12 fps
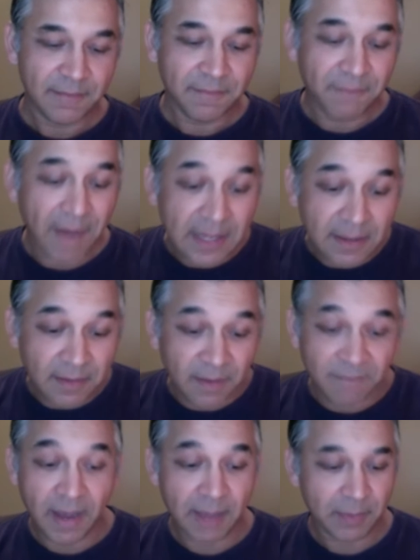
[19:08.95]
finding a
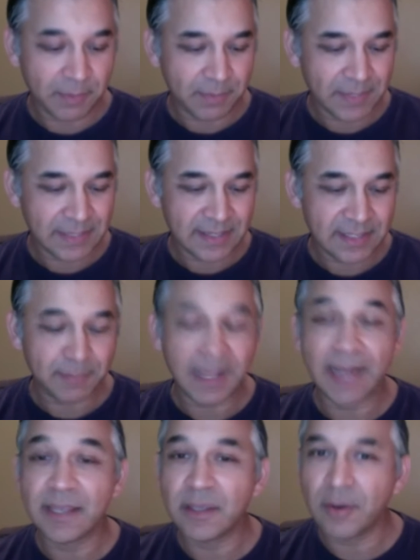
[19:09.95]
viable business,
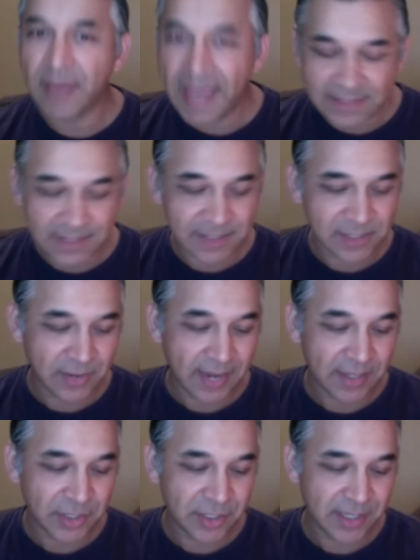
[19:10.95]
planning your exit
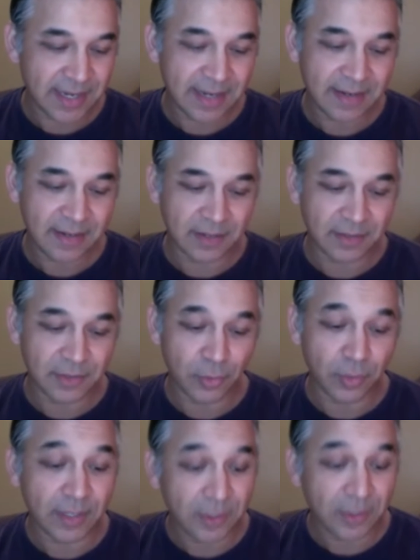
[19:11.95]
strategy, you know,
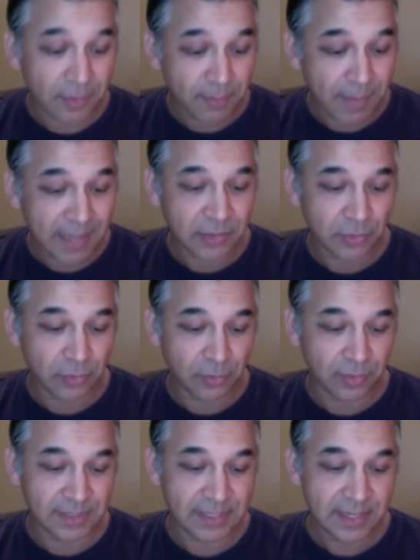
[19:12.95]
talking to good
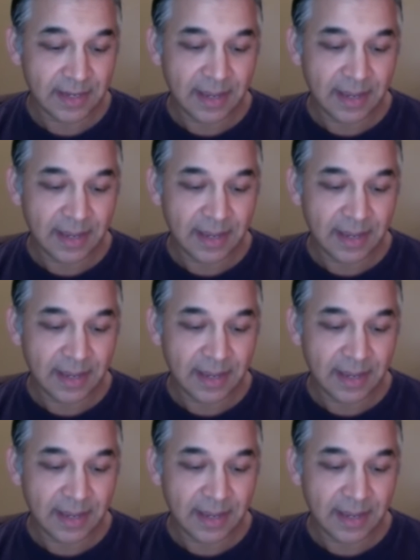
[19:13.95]
mentors,